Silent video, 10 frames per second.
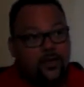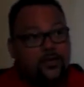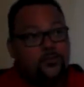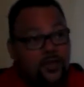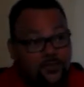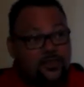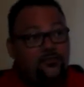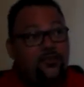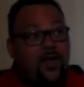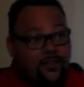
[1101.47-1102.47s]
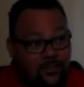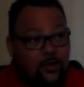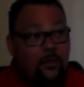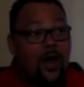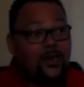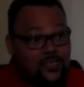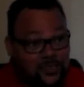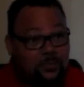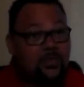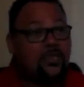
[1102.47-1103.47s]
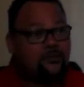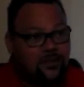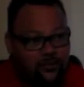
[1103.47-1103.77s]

is because of the fact that their body just believes